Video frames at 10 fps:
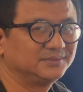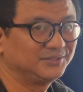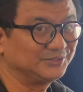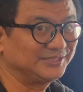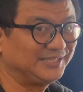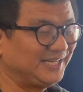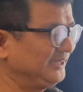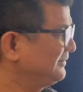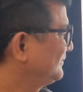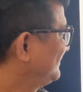Did you see
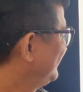that?